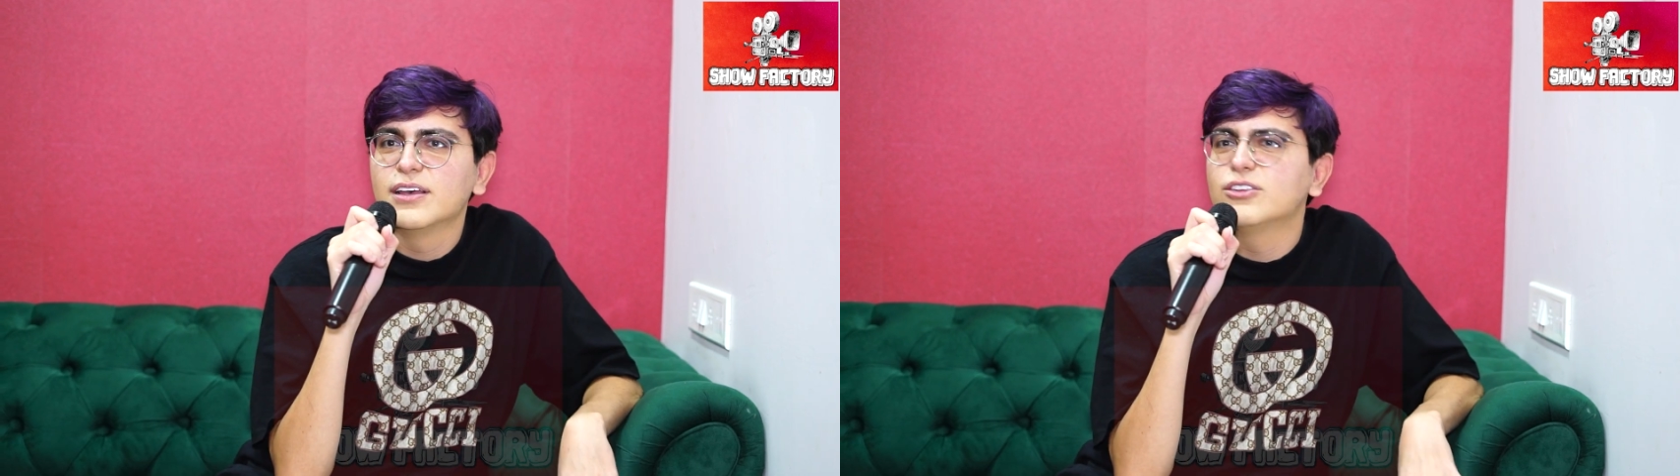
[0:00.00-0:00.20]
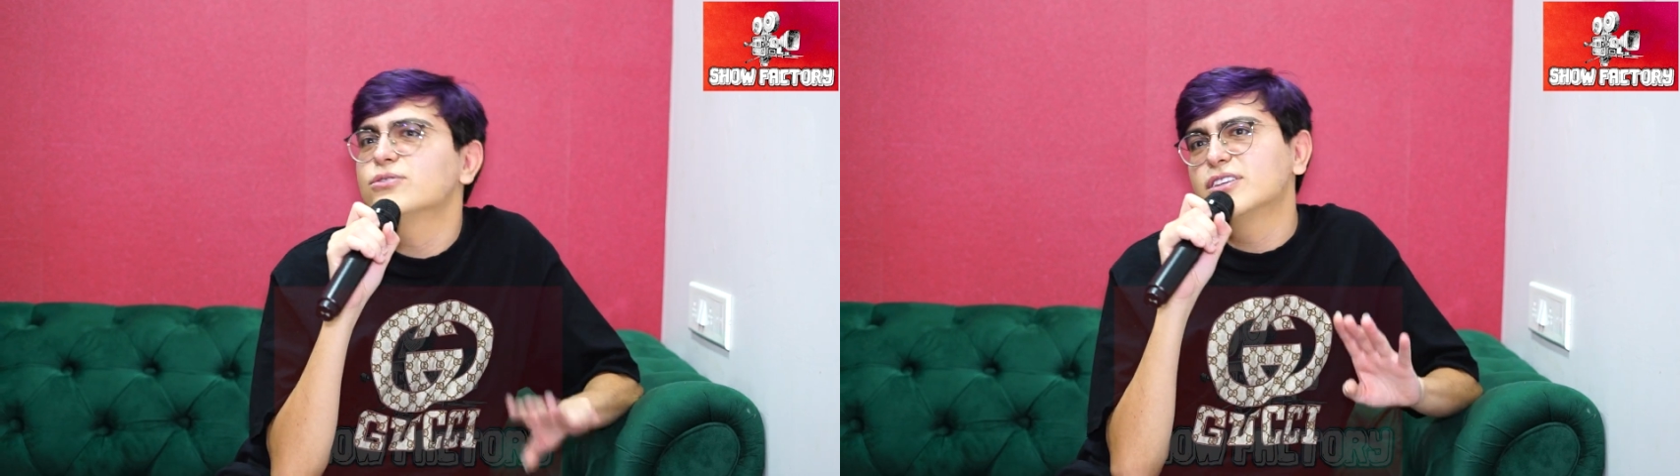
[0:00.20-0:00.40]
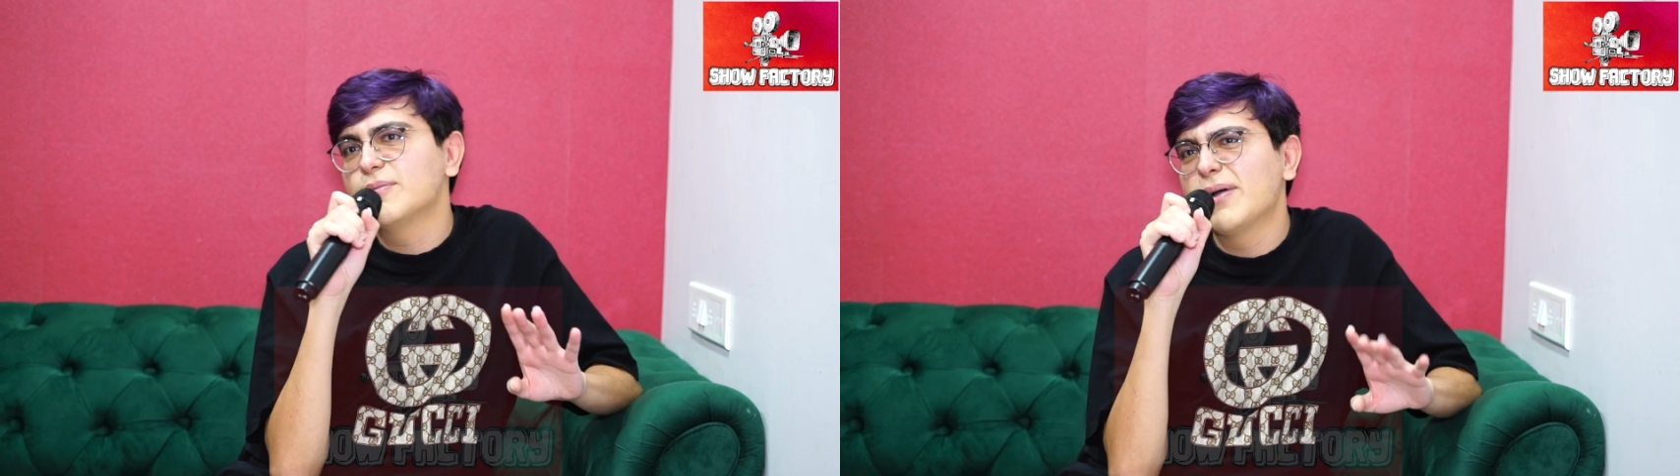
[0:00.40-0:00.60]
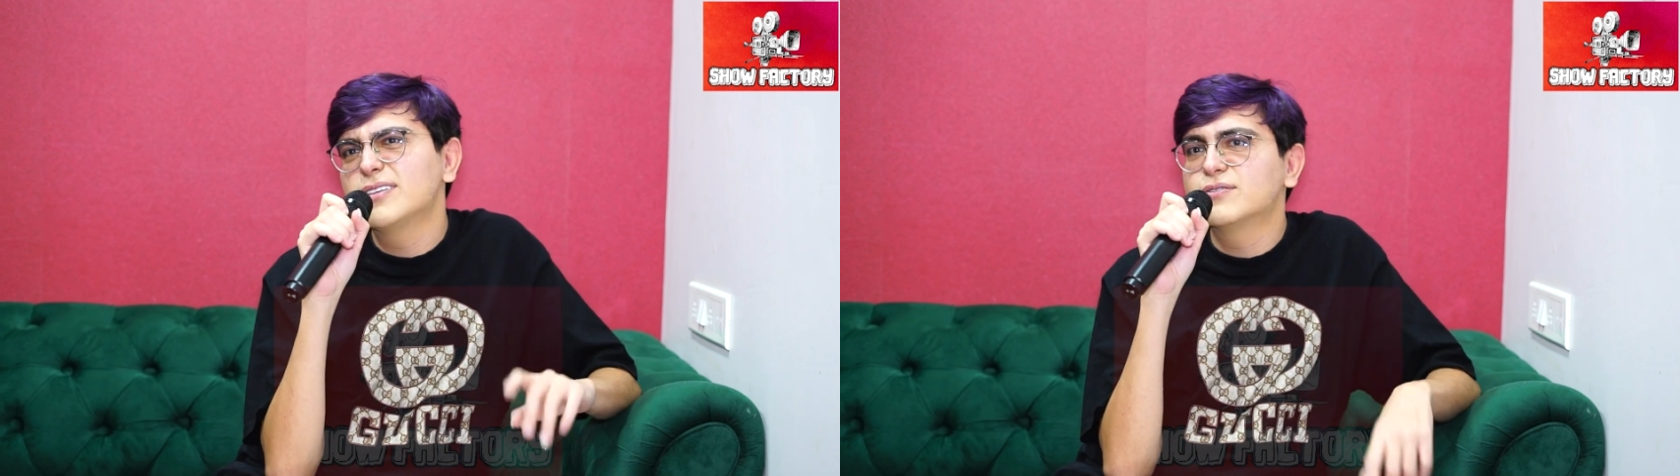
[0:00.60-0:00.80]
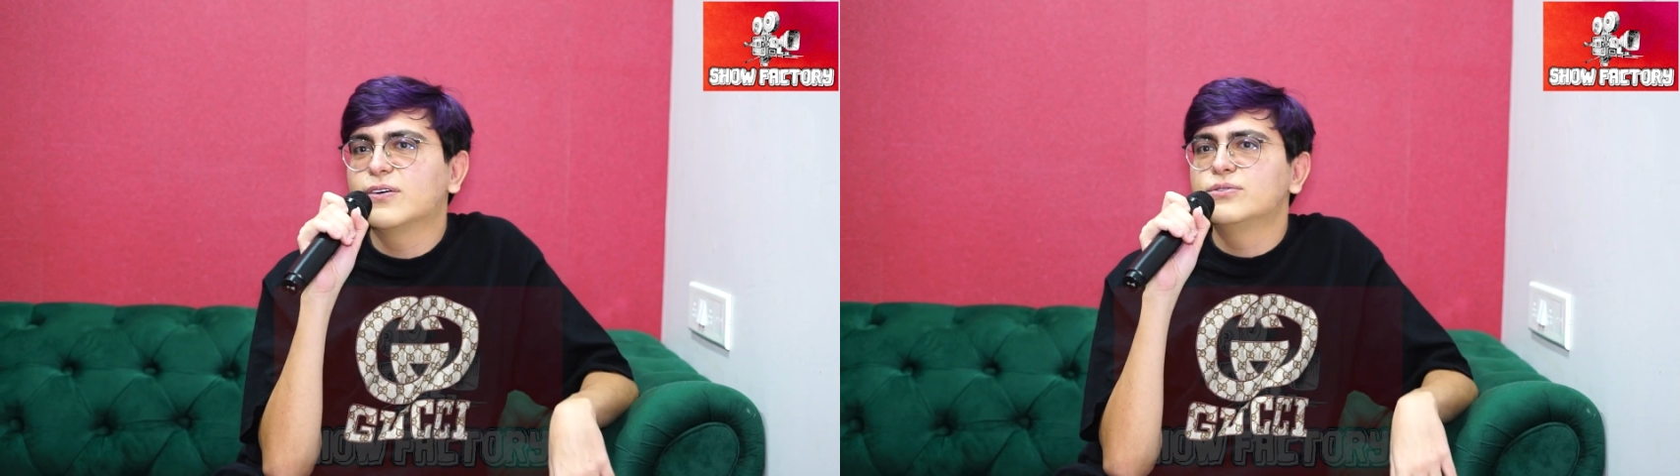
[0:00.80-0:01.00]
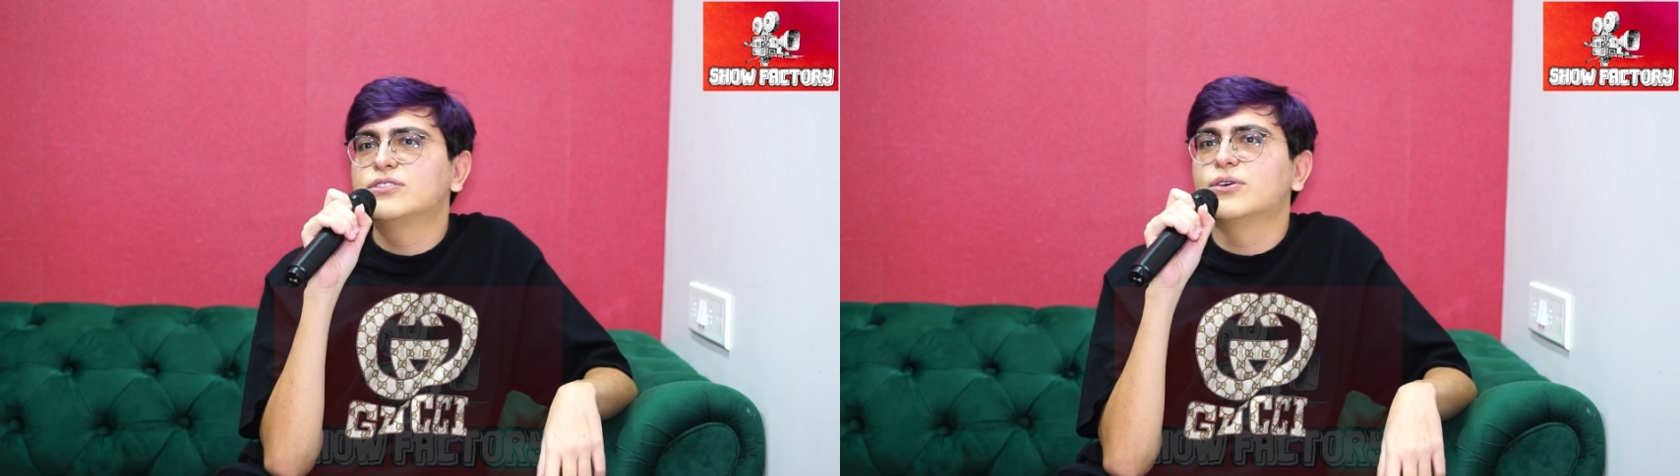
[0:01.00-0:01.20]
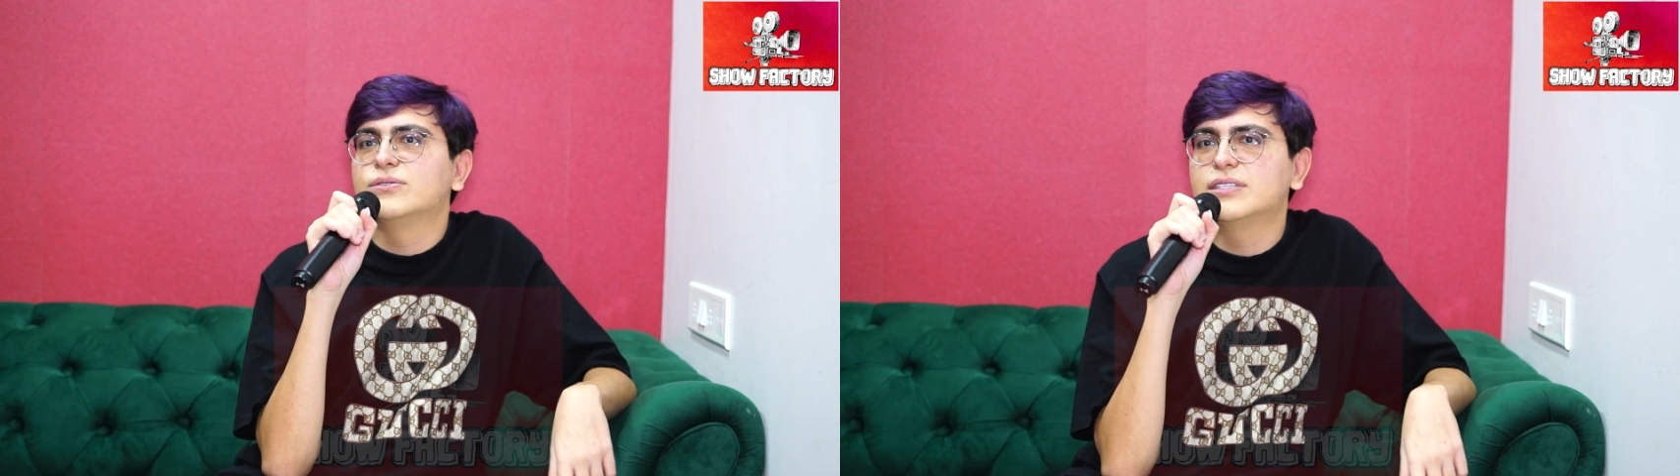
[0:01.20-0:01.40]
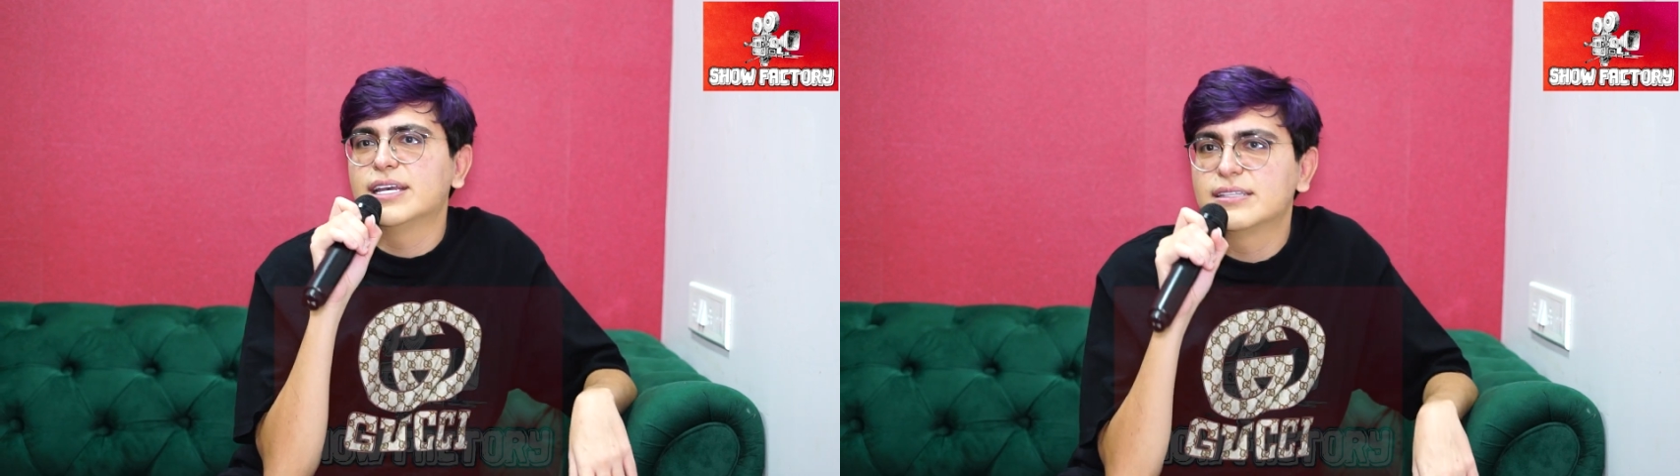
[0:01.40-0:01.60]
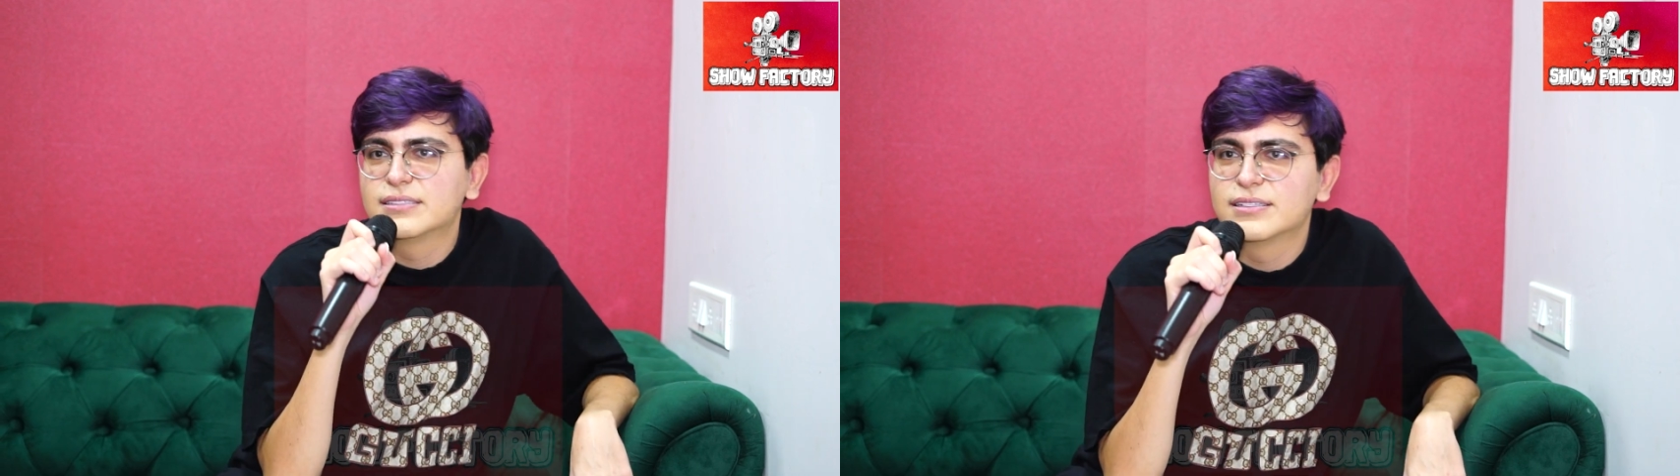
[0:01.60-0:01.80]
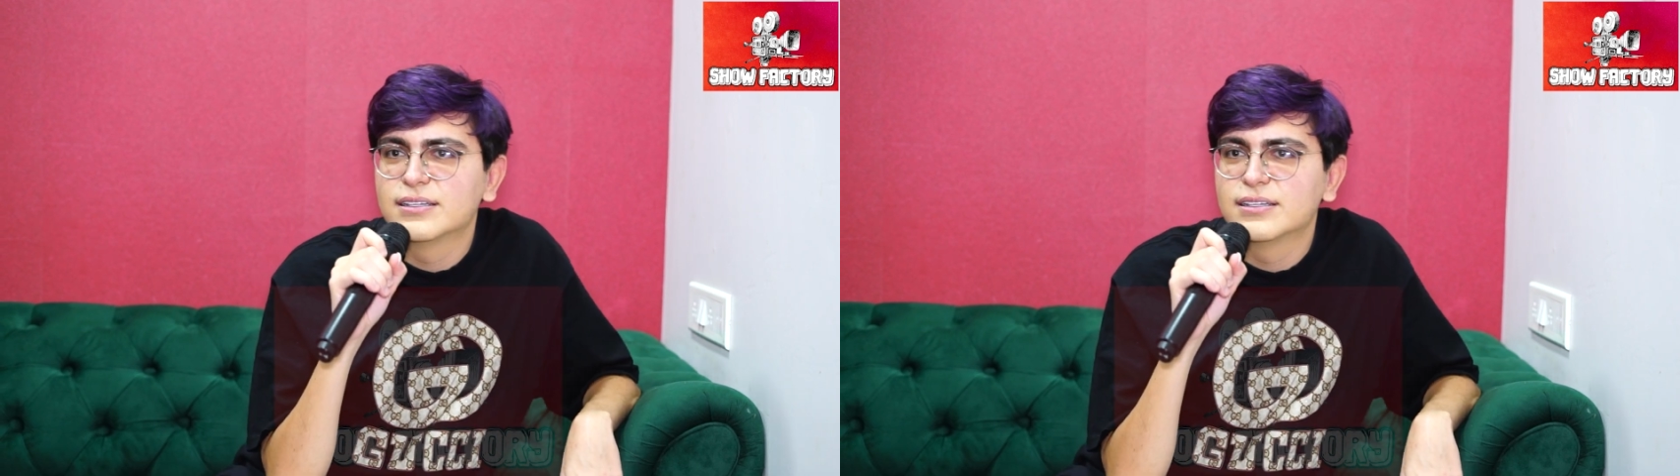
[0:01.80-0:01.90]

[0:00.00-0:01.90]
Those are the best phones those days.